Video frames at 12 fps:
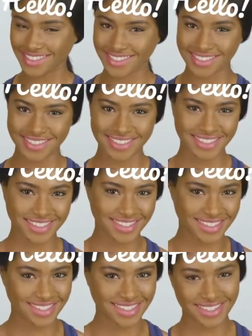So I'll just
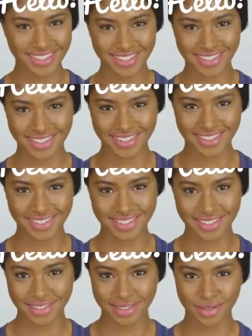call this new object again.